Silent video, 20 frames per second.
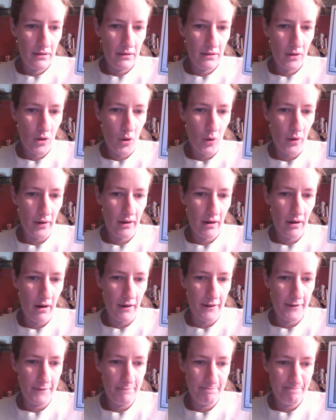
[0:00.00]
Court
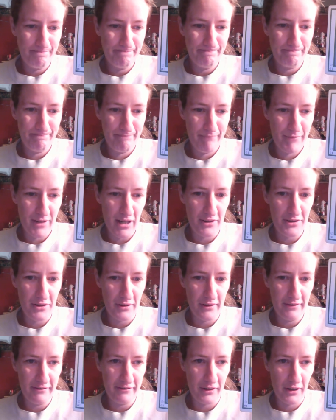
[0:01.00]
card. Desert
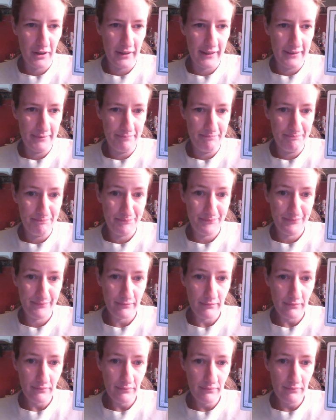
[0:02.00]
inverted.
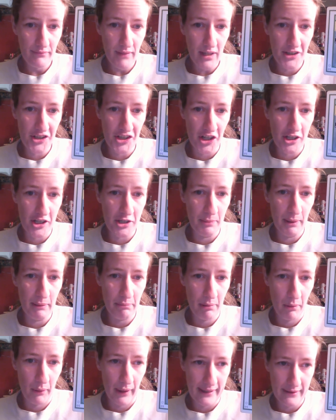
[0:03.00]
Judgment
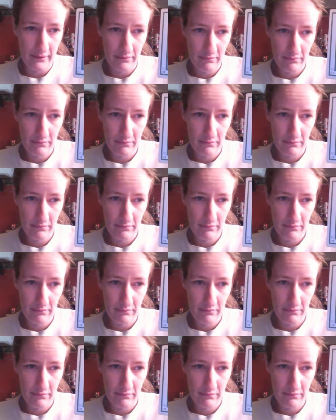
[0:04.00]
point.